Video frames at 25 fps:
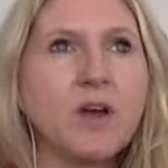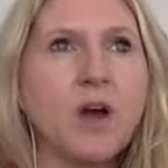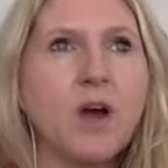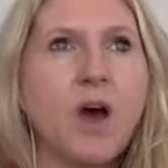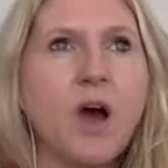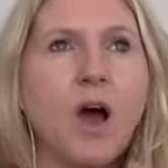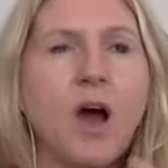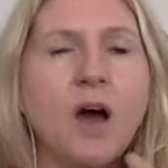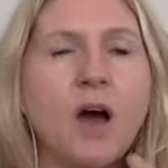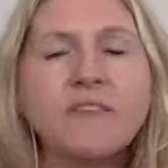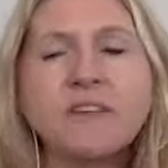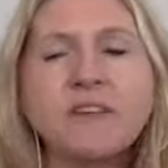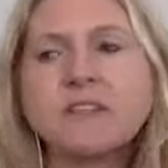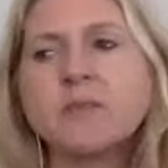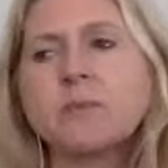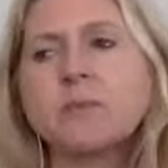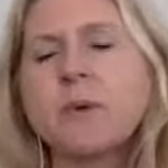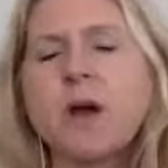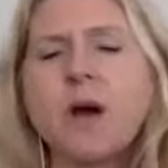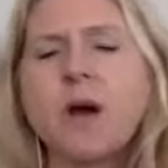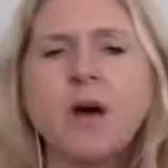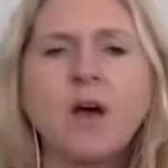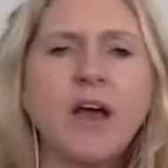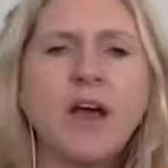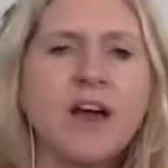obviously we
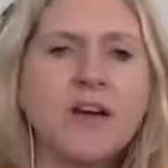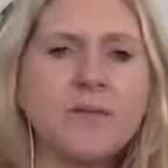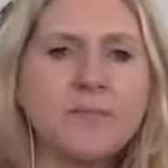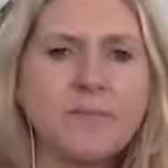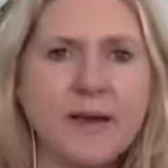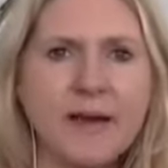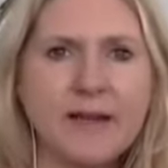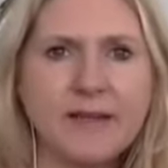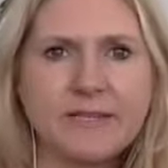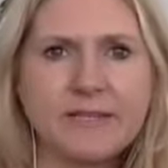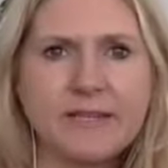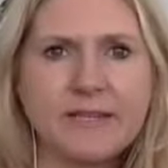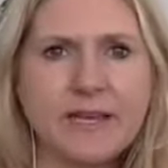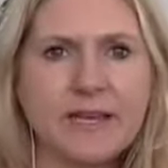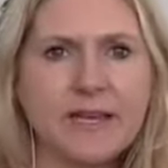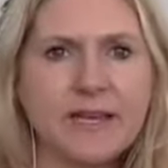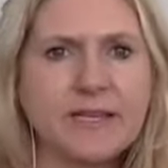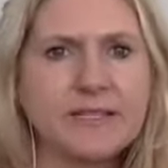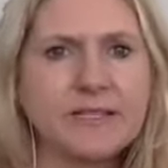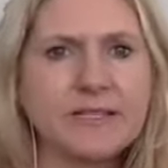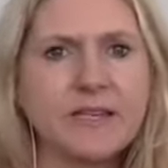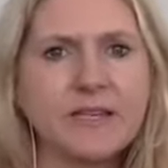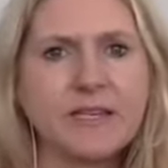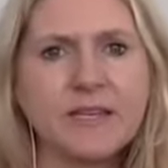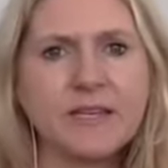all have bad
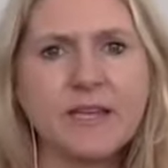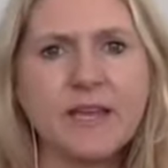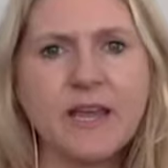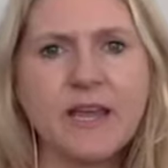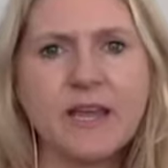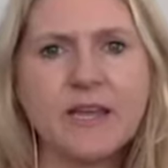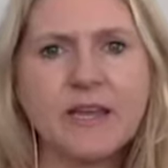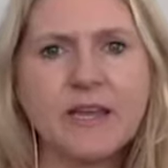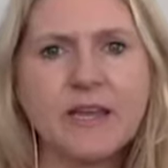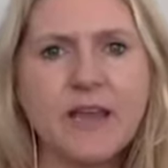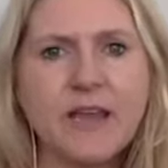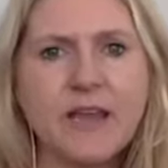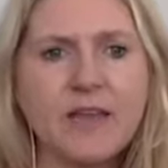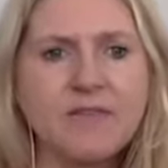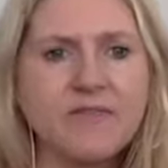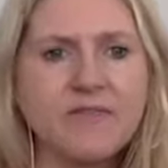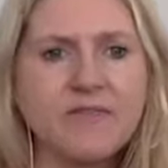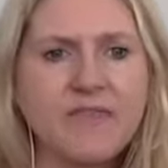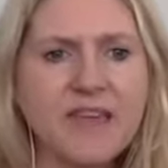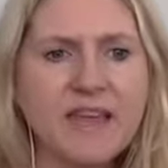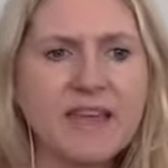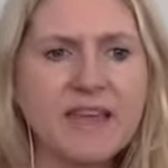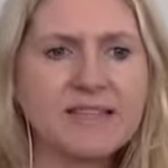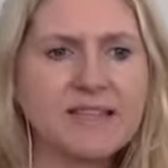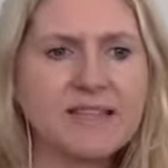days and and and
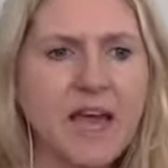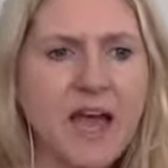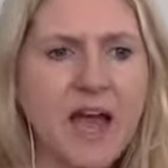things